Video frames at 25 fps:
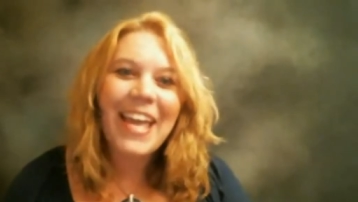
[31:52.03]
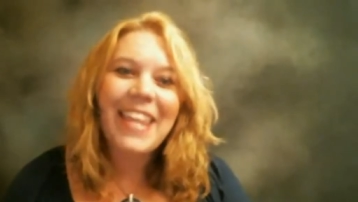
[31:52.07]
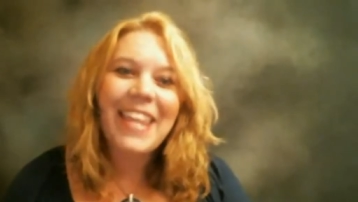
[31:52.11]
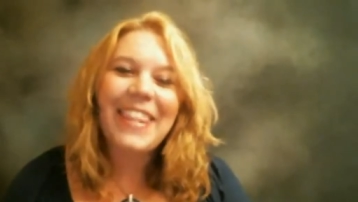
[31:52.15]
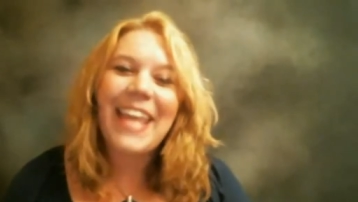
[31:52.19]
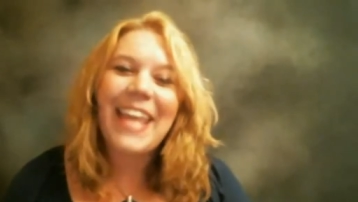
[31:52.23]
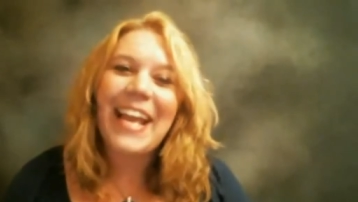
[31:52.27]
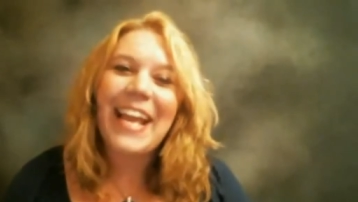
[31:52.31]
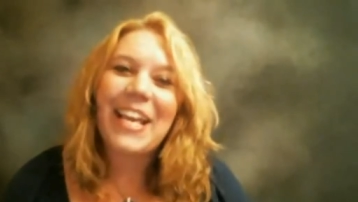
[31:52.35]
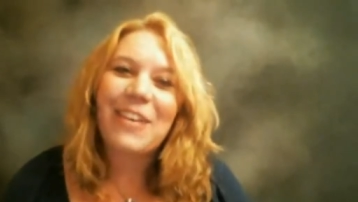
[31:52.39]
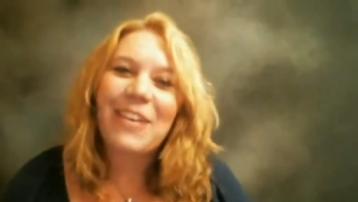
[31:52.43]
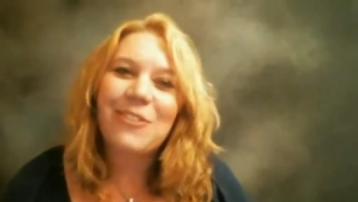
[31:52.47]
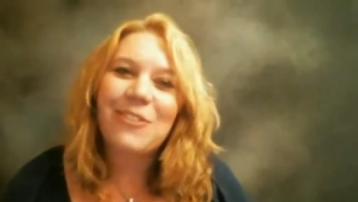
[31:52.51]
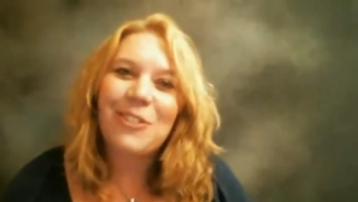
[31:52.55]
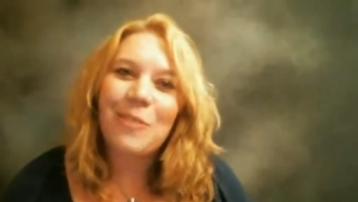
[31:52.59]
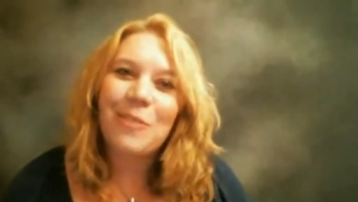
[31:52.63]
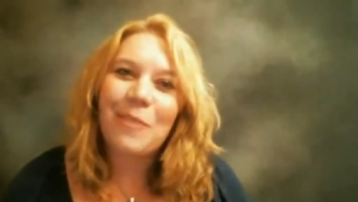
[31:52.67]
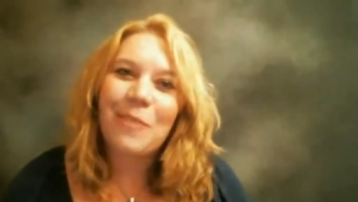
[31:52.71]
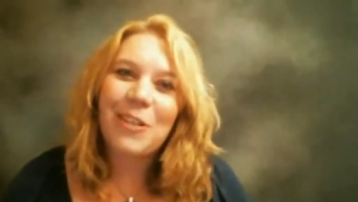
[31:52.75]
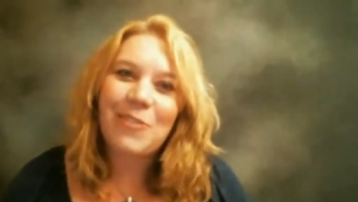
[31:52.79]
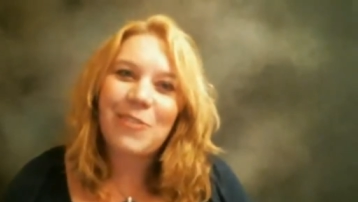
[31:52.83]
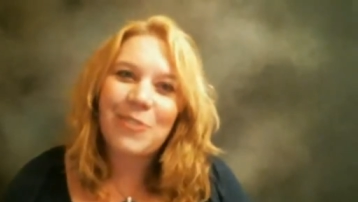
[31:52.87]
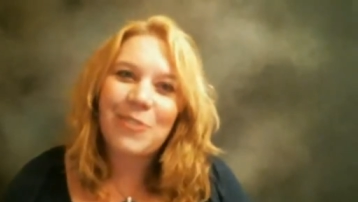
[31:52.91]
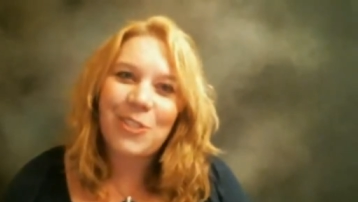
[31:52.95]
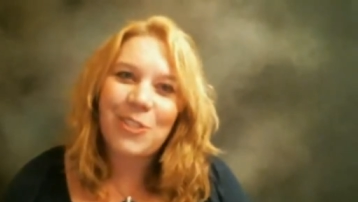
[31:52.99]
Thank you so
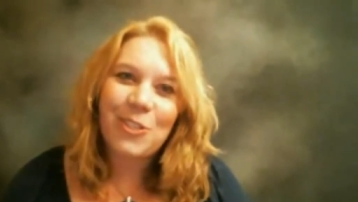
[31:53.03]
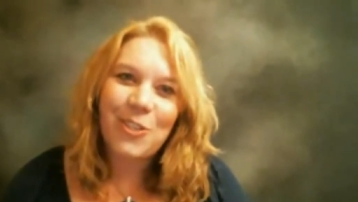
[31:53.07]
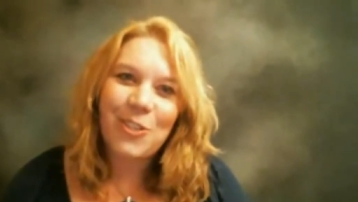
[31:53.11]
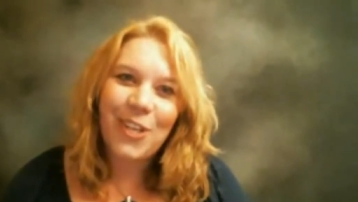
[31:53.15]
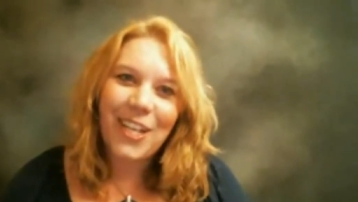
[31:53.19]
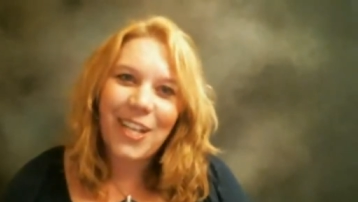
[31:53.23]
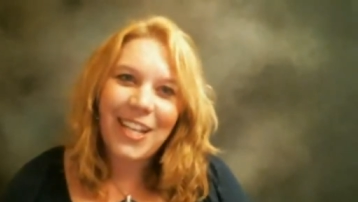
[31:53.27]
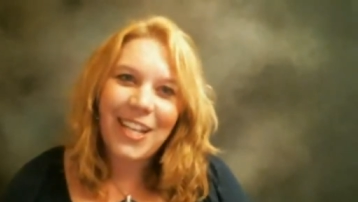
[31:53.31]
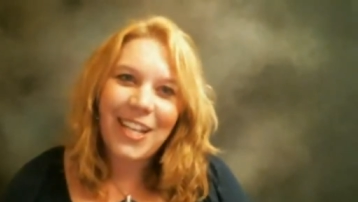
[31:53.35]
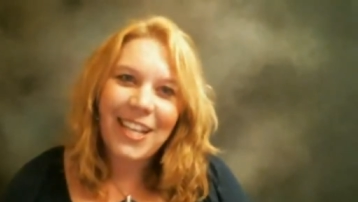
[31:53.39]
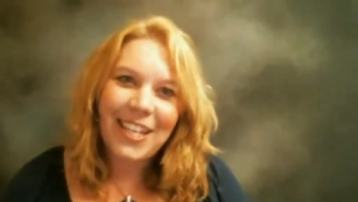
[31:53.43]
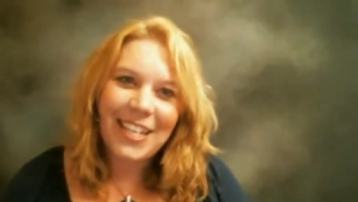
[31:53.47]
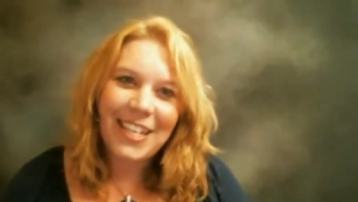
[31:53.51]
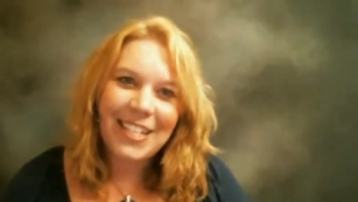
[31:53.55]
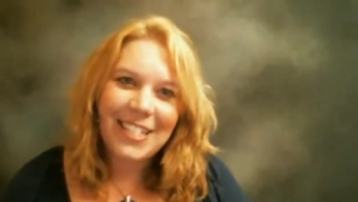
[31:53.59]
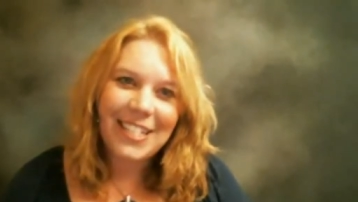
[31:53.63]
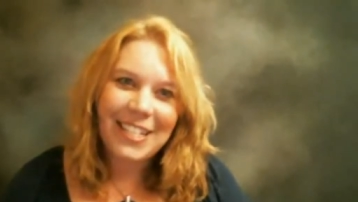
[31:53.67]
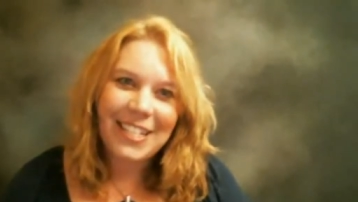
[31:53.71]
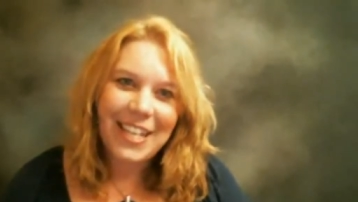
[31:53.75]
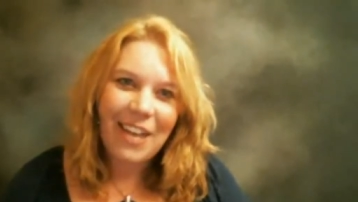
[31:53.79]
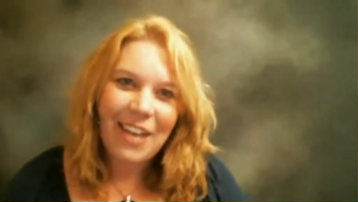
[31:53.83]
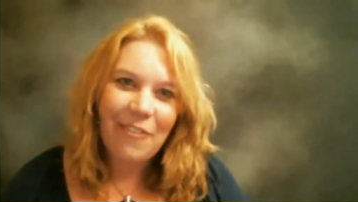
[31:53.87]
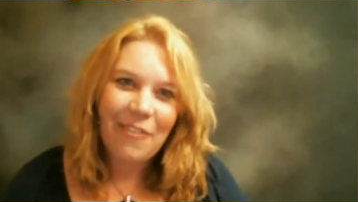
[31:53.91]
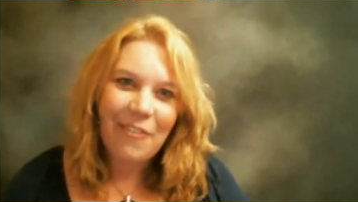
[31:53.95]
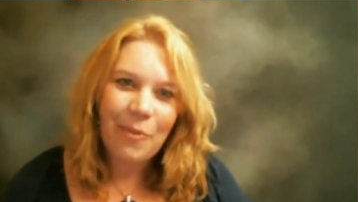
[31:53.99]
much for tuning in this
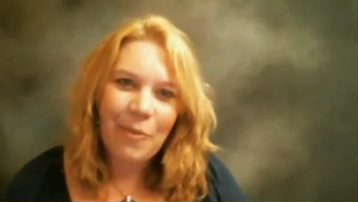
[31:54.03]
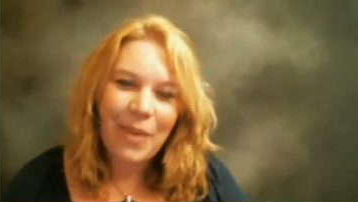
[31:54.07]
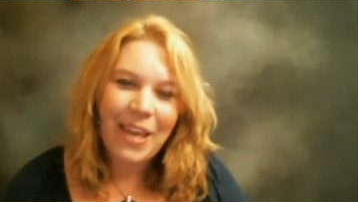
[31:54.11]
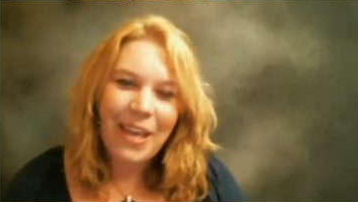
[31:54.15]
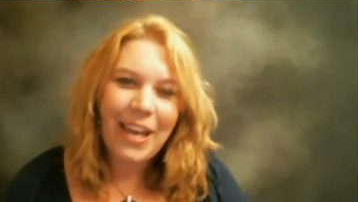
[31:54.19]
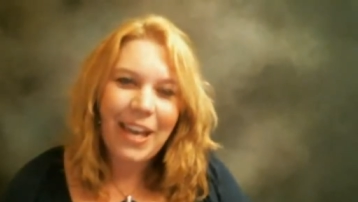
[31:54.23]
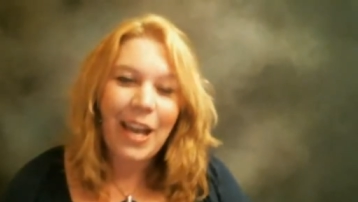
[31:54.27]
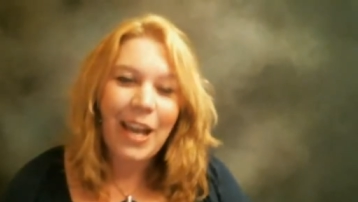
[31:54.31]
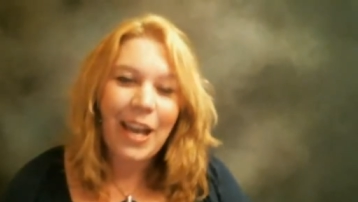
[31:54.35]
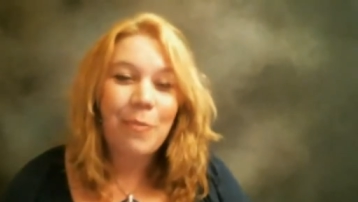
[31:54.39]
and every week.